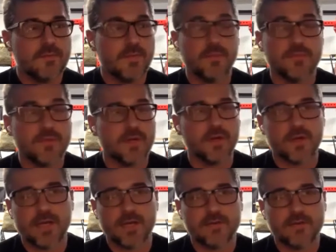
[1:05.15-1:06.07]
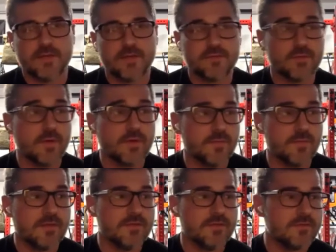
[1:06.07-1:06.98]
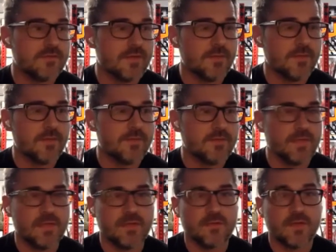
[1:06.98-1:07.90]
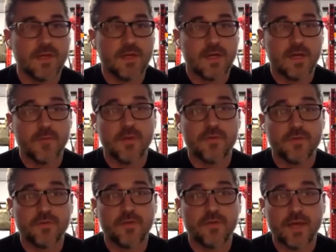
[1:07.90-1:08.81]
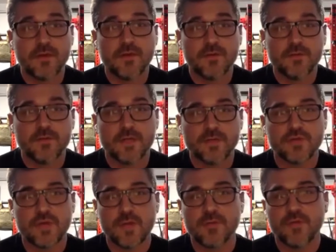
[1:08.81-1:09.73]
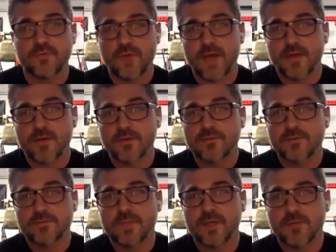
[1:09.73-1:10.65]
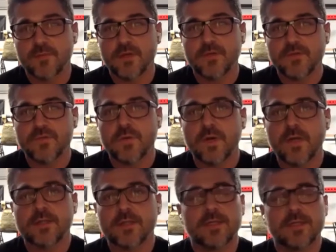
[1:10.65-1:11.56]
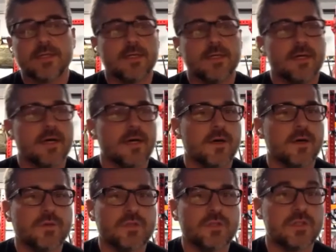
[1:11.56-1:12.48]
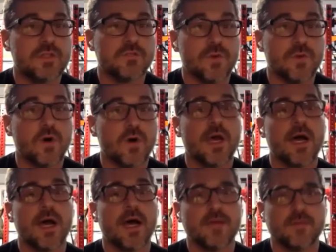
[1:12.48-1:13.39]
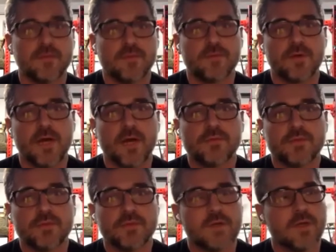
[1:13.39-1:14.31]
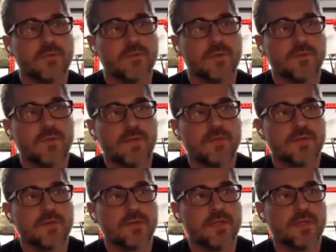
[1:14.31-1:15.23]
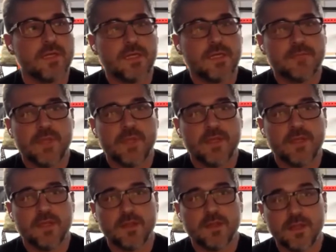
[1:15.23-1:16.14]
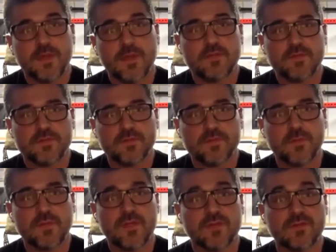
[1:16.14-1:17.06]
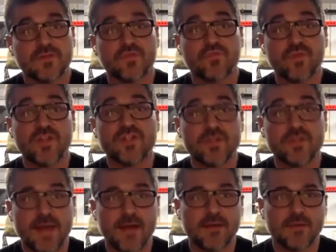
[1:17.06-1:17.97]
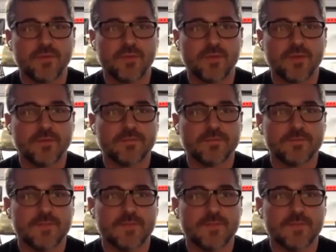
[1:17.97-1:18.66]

People have done all kinds of things. Probably the best setup that we've seen is above a Rhino, like a drop-in Rhino belt squat, which just gives you all kinds of different options on it. But basically, it eliminates the swing because it's a rigid mounting point.